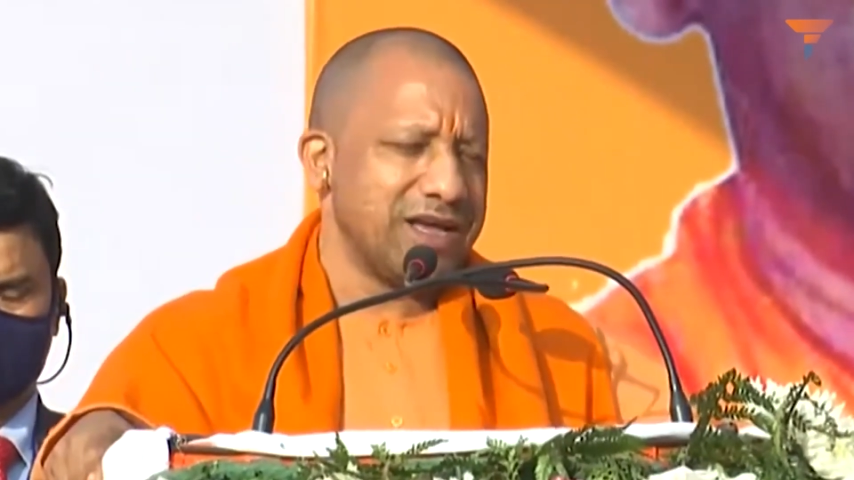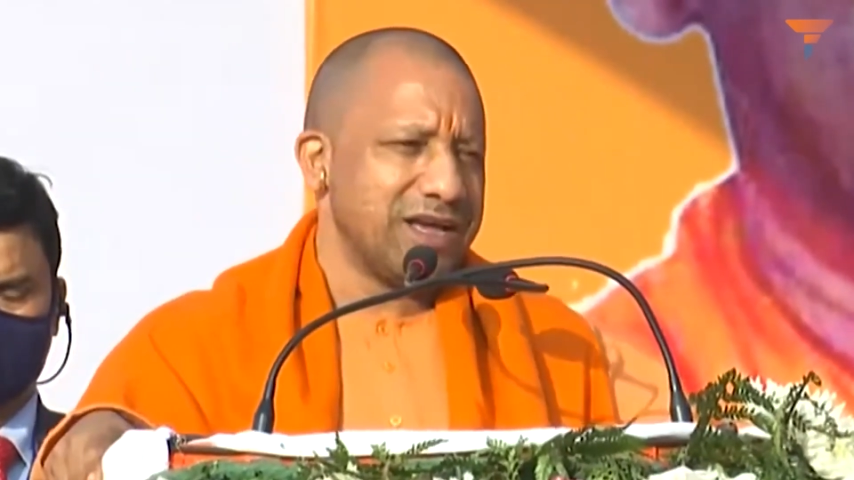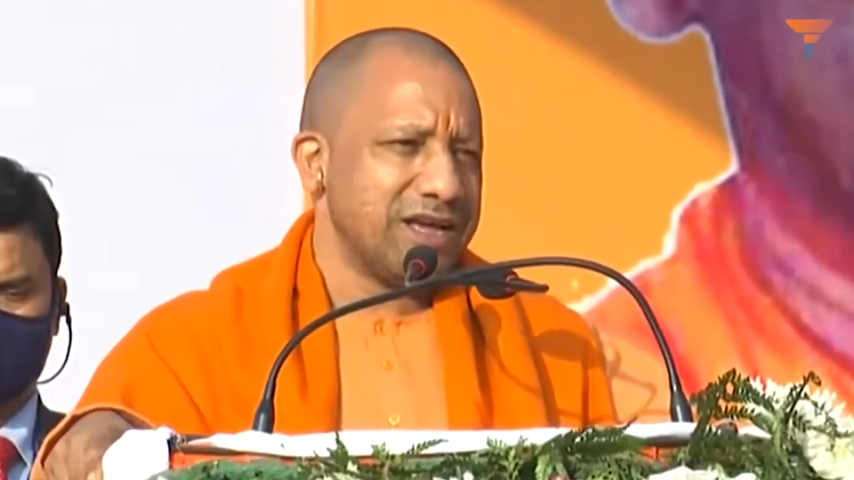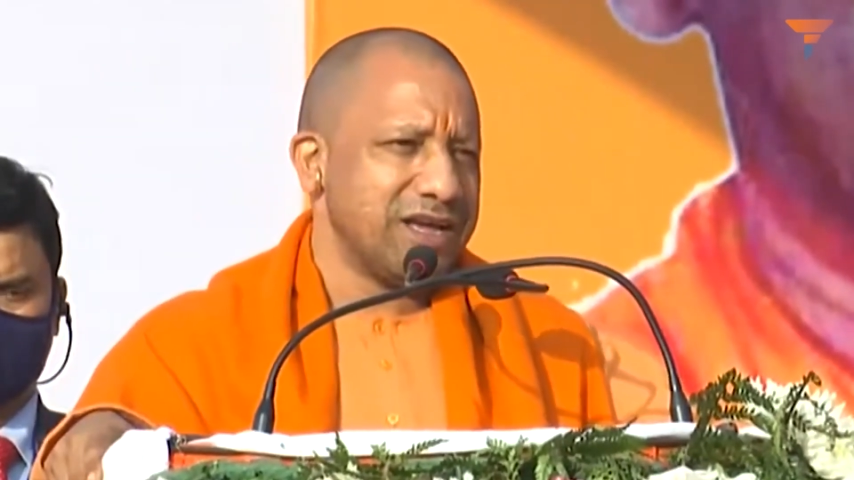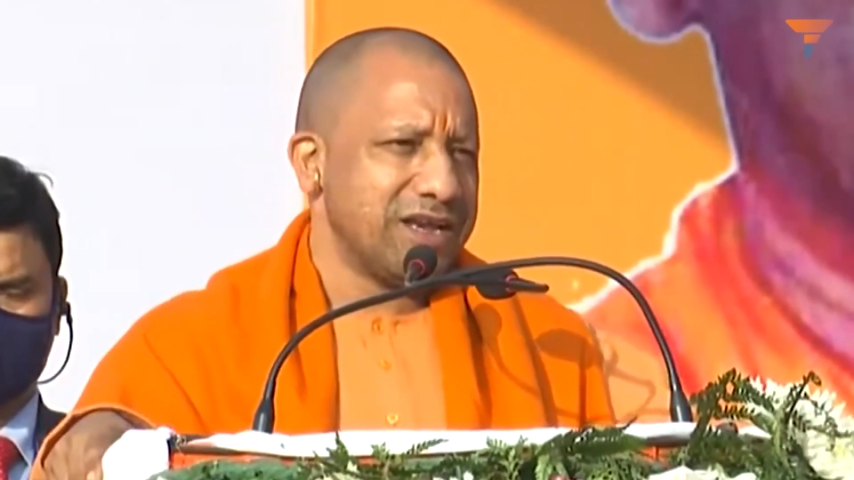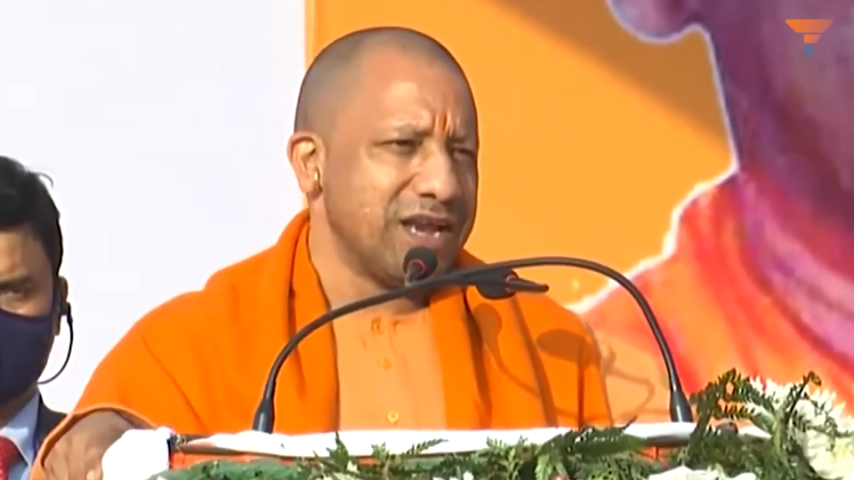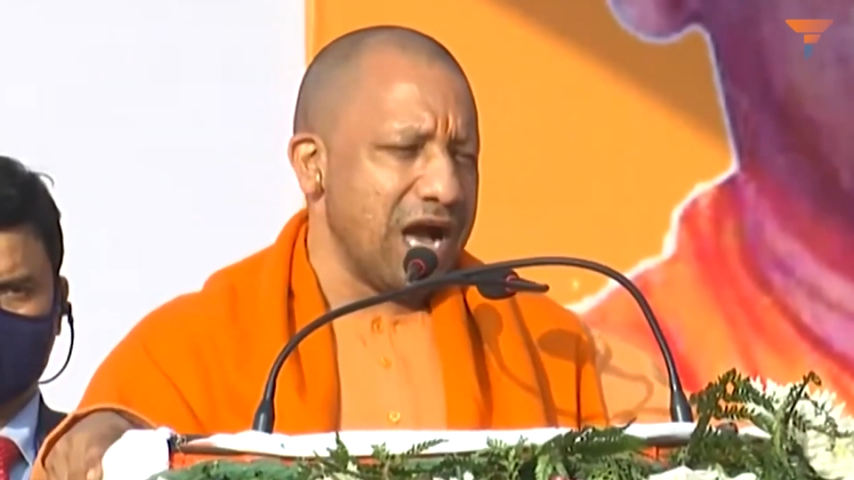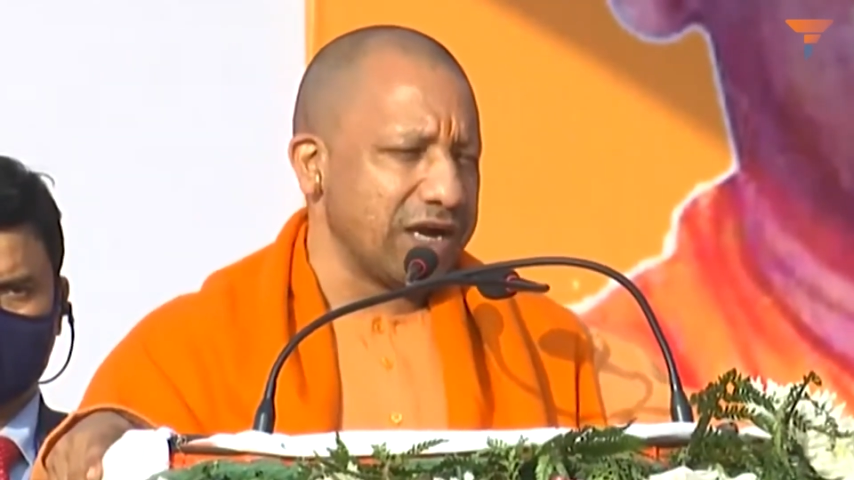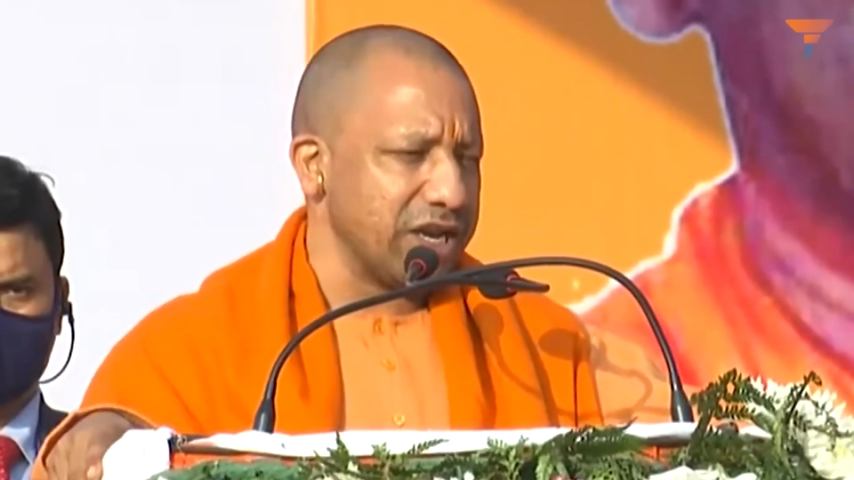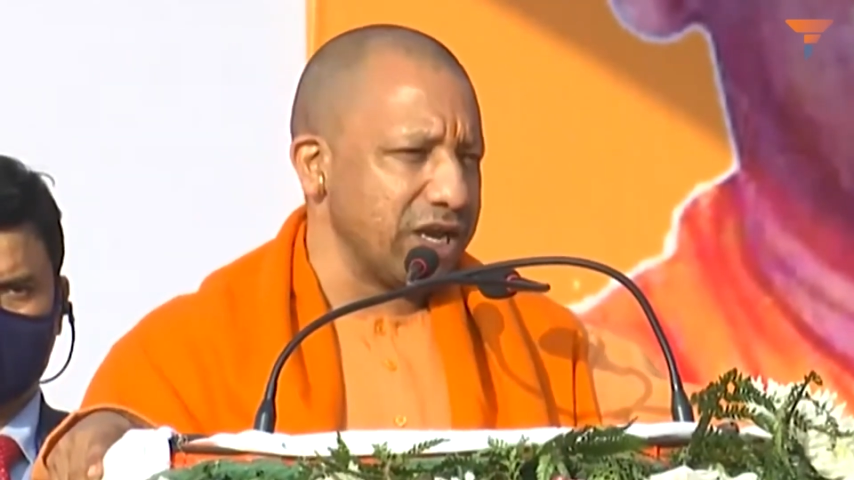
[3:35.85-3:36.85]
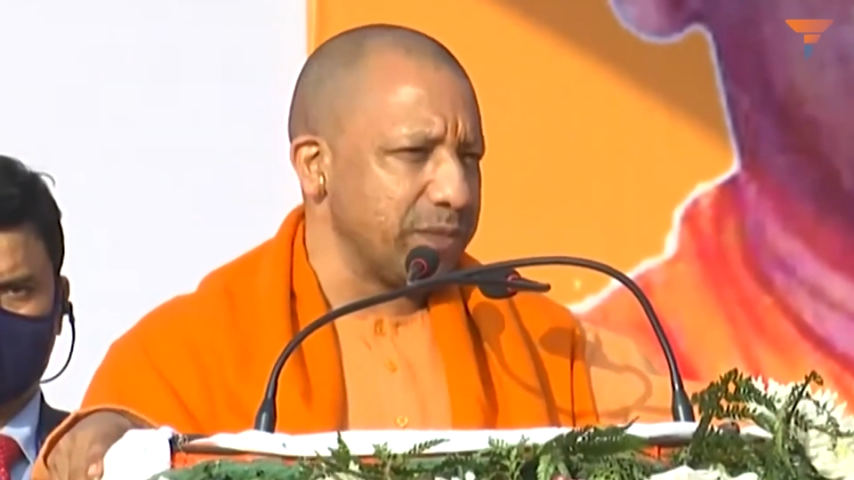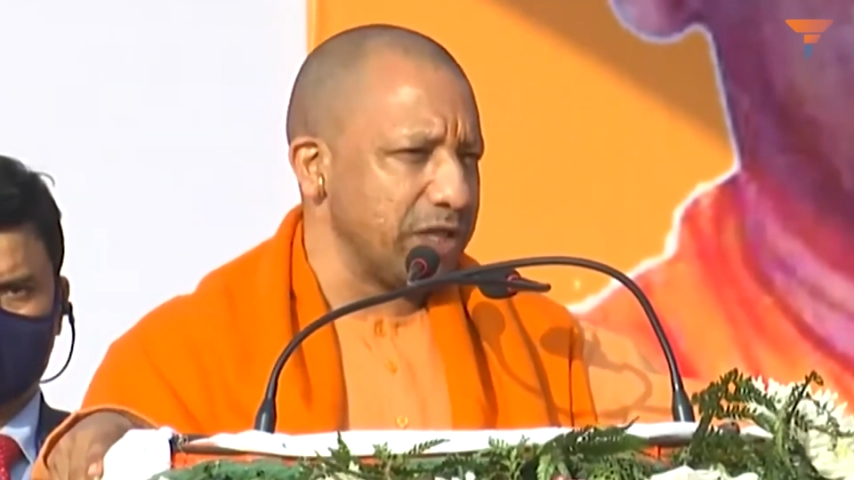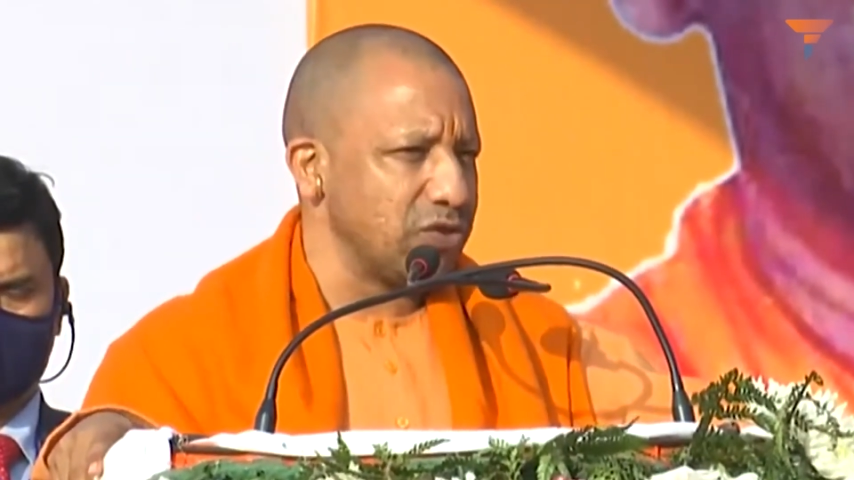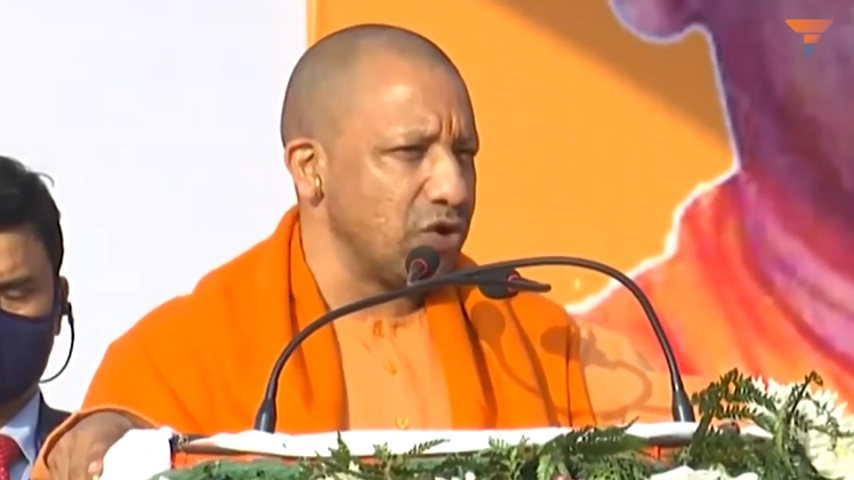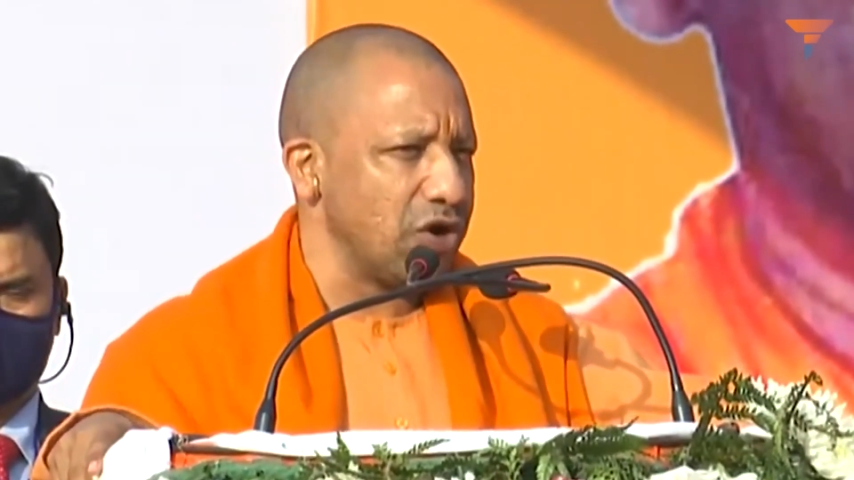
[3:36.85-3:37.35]
has found more
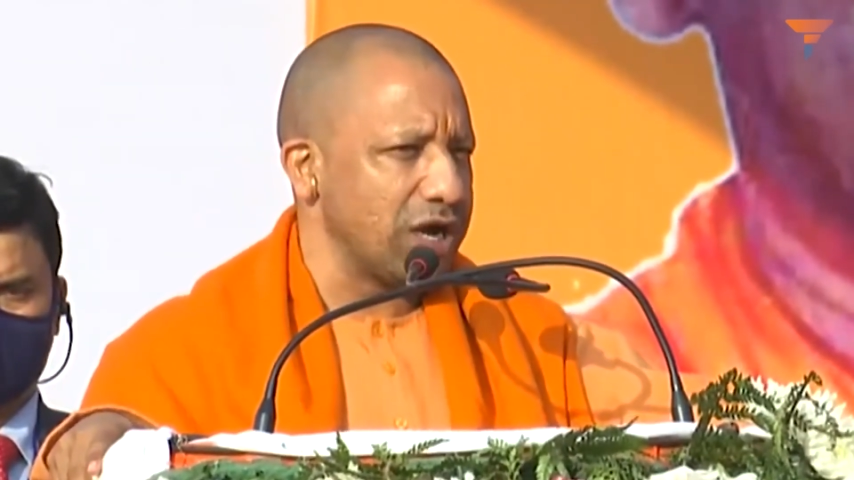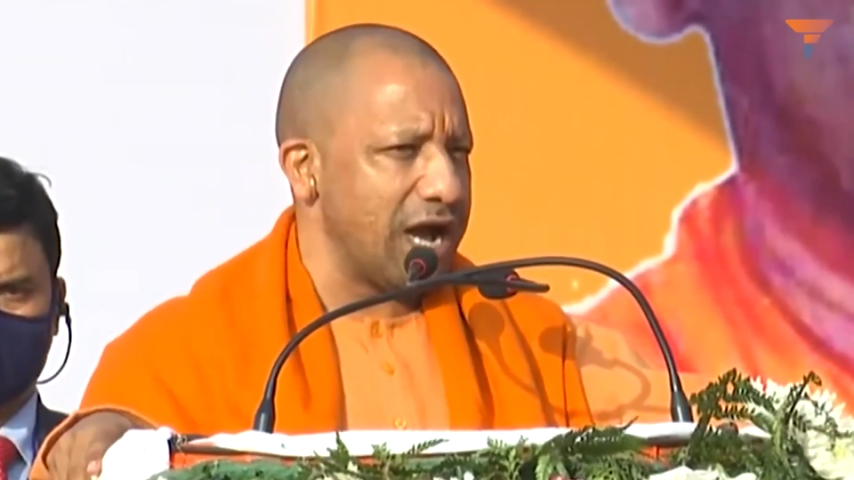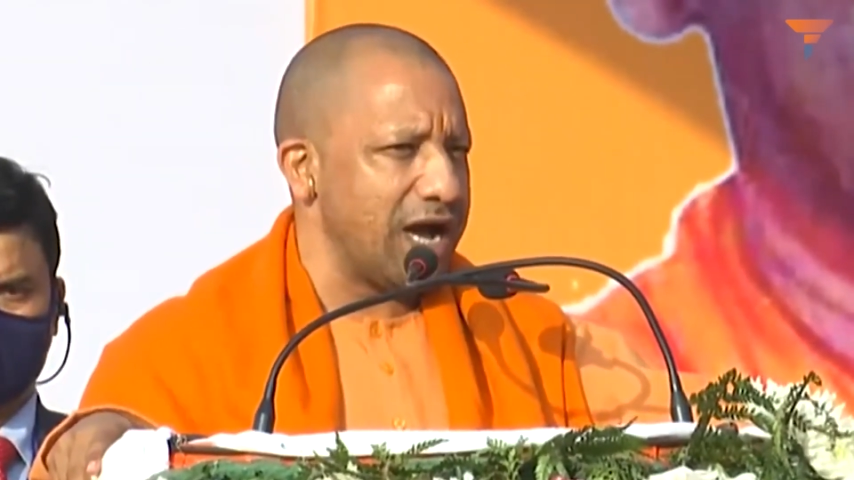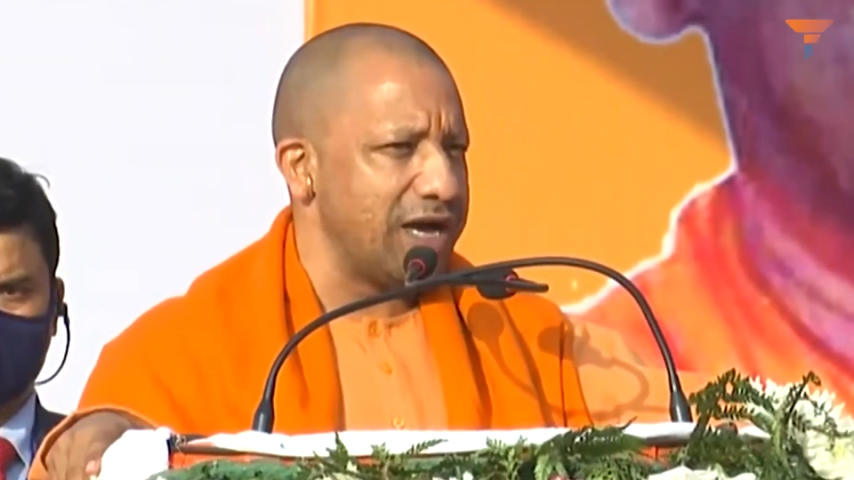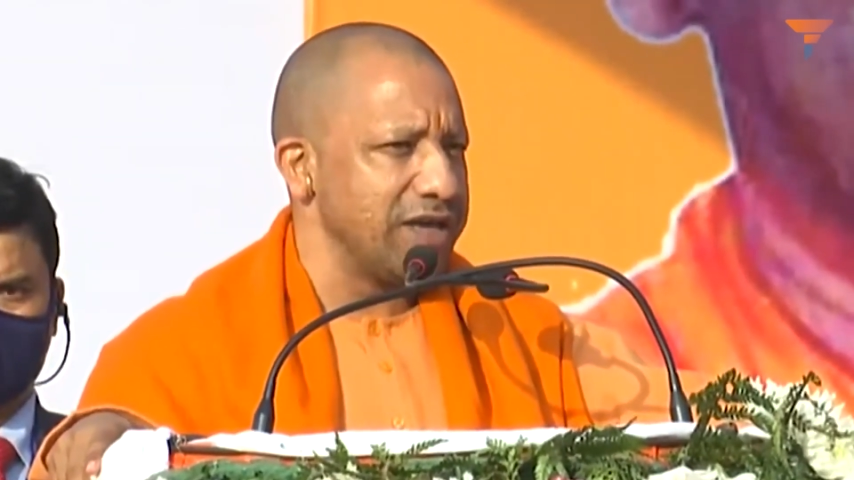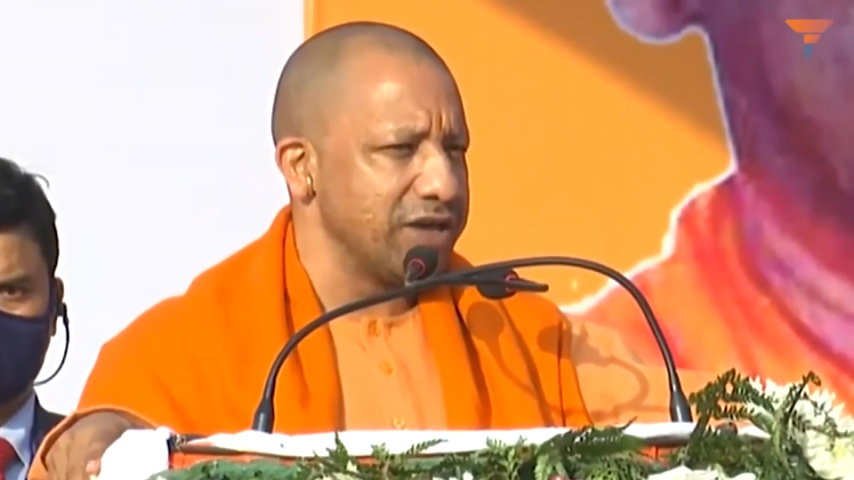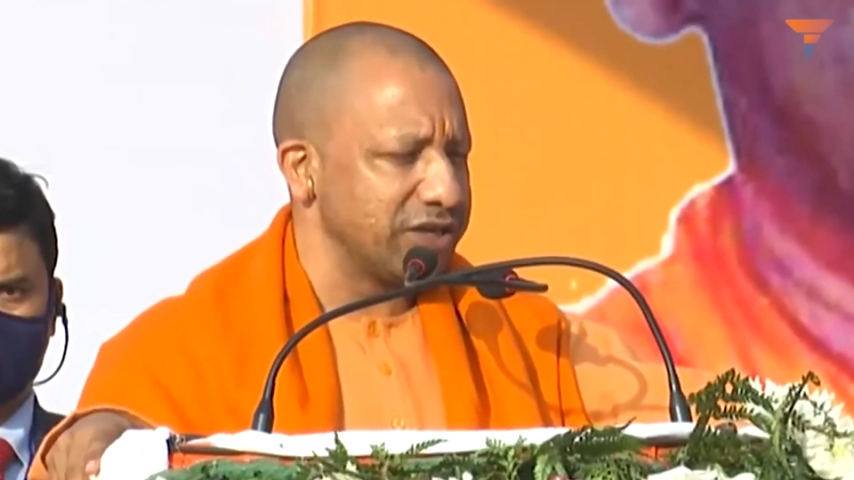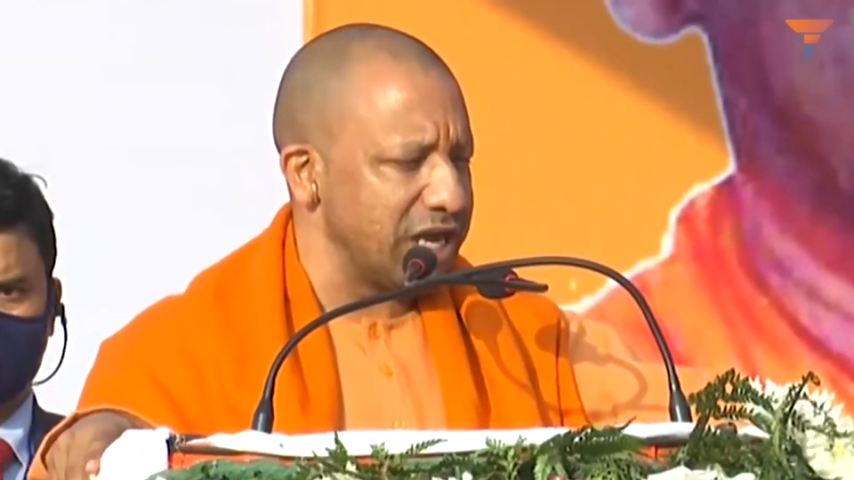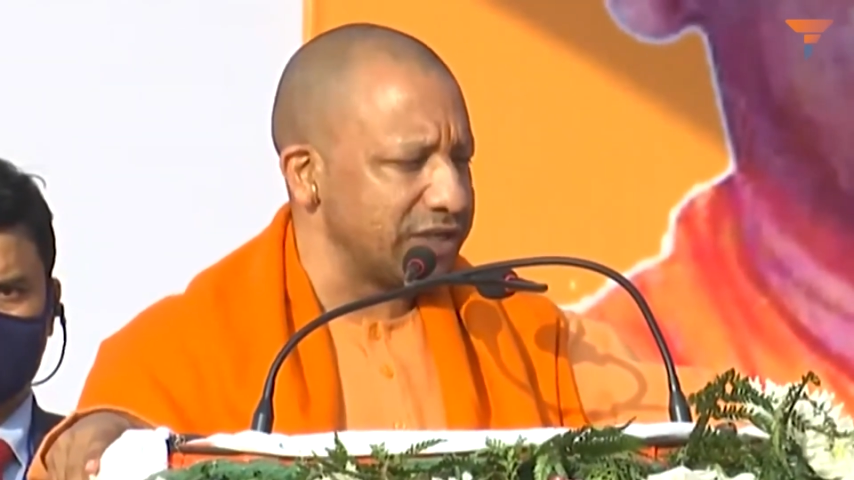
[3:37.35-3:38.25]
electoral support from the